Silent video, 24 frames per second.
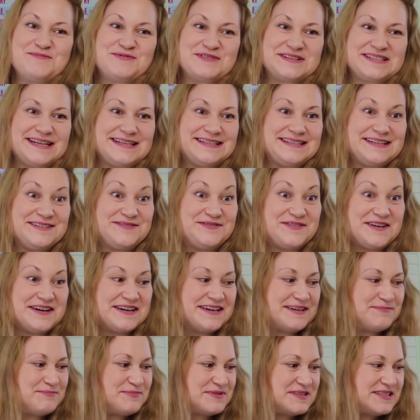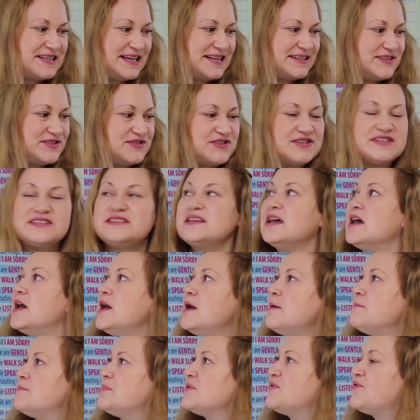presented via percentages.
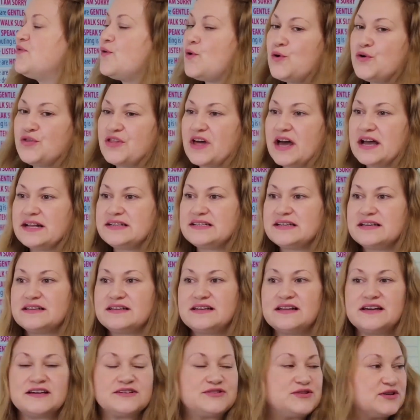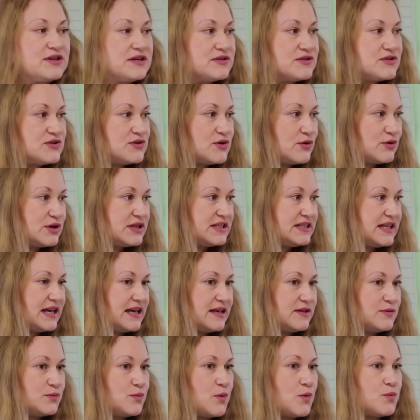Before that, I'd like to
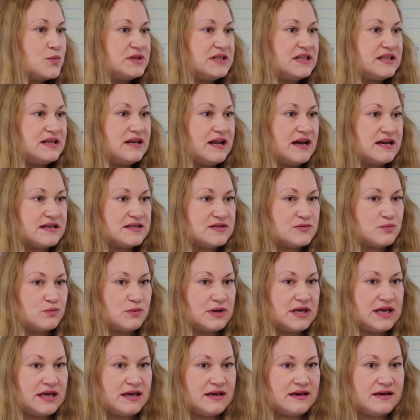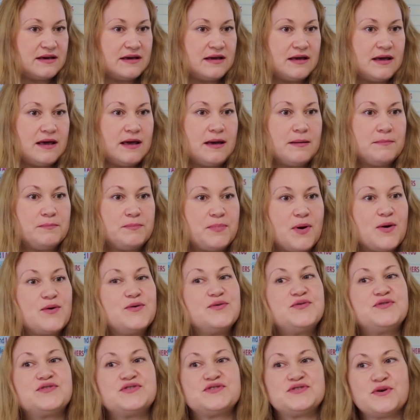consolidate what we did last week,
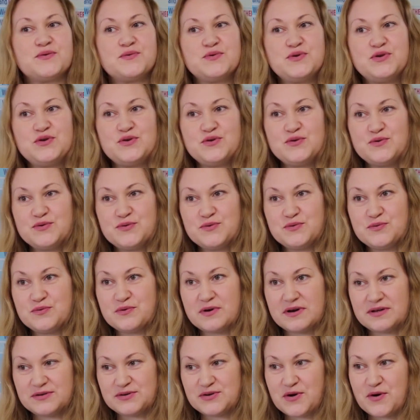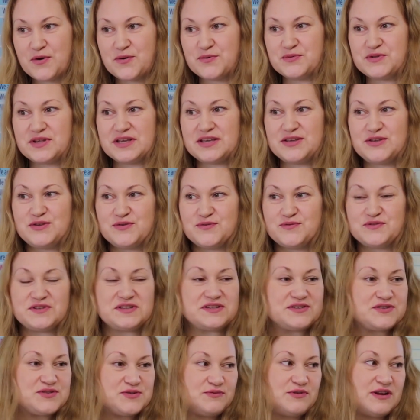both so you know that you've
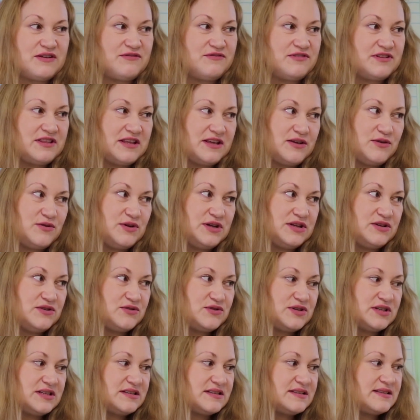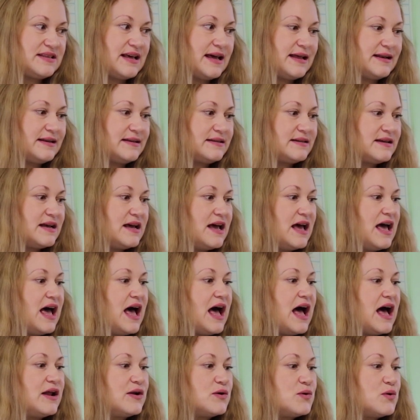understood everything you needed to understand,
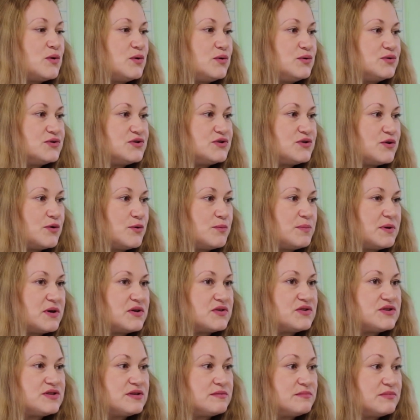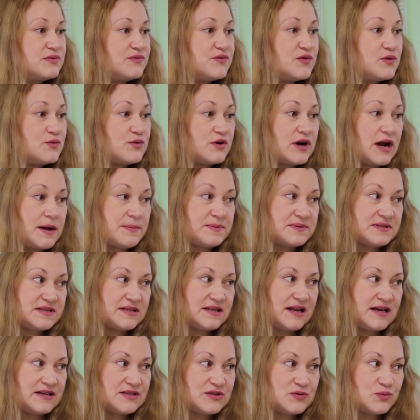and also because some of you were
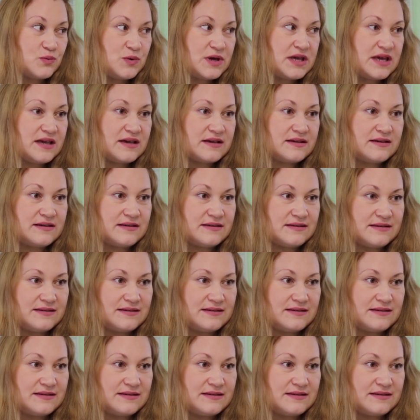absent last week,